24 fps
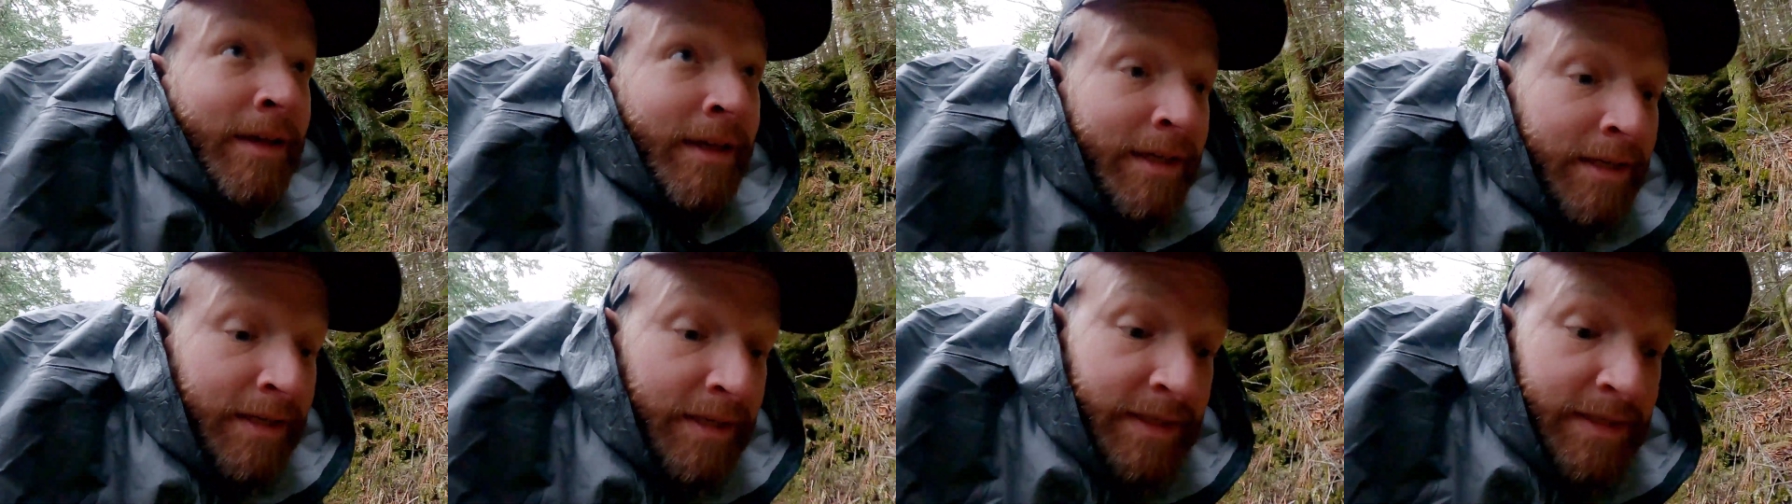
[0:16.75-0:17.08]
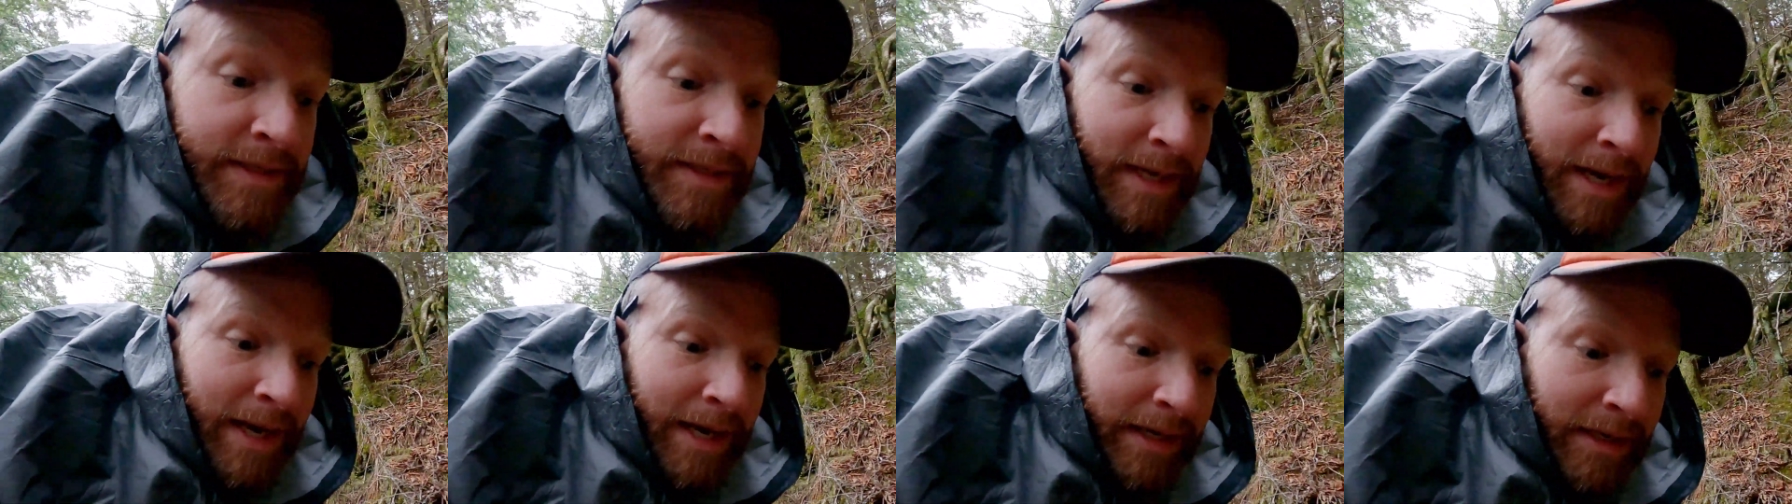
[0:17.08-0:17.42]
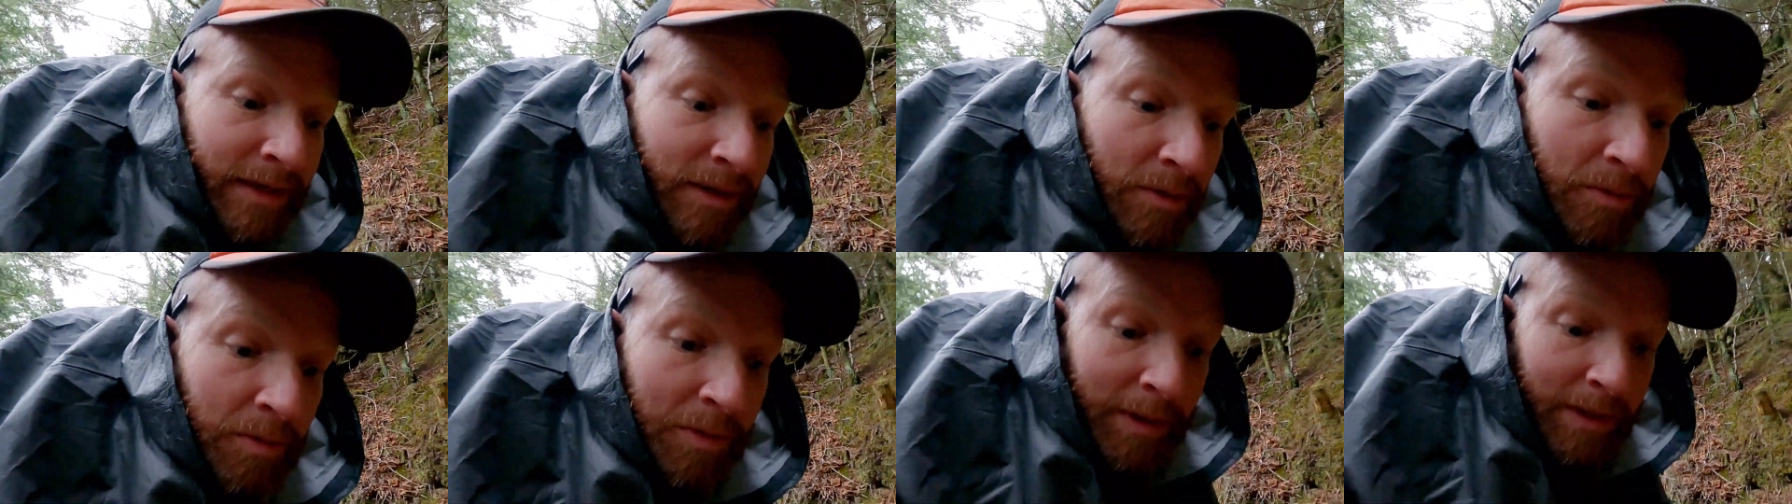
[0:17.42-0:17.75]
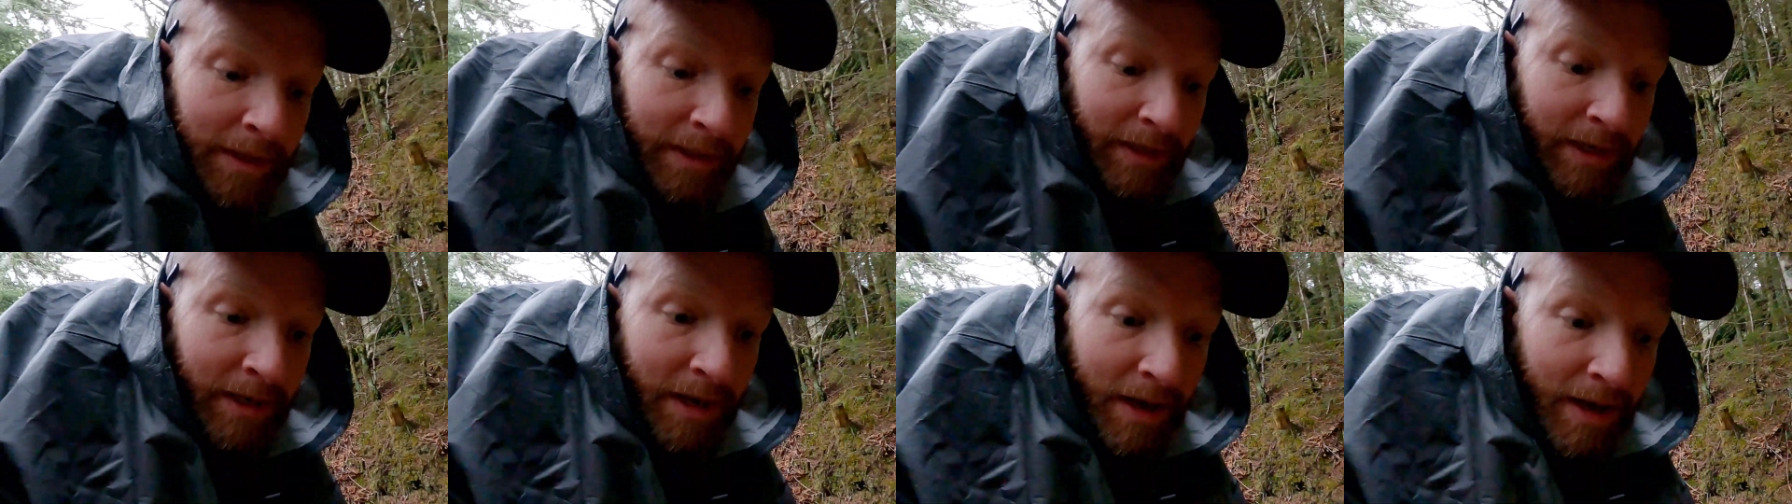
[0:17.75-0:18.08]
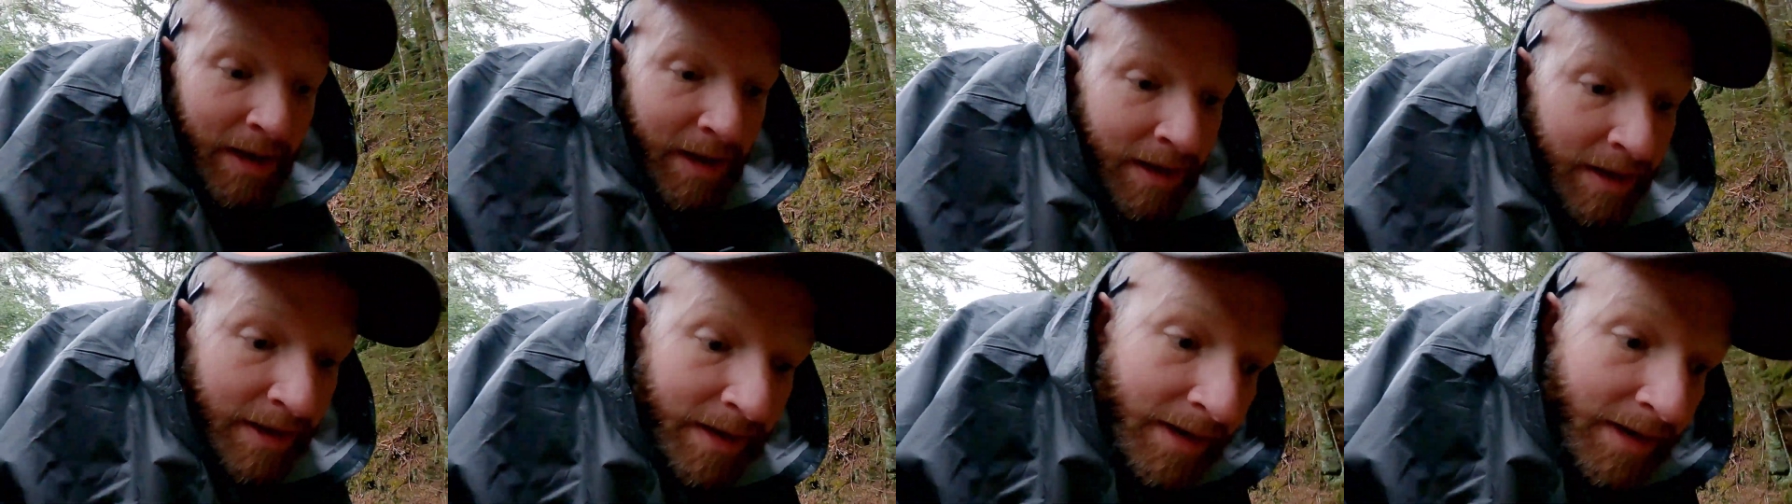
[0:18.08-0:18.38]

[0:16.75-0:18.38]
It is 9:01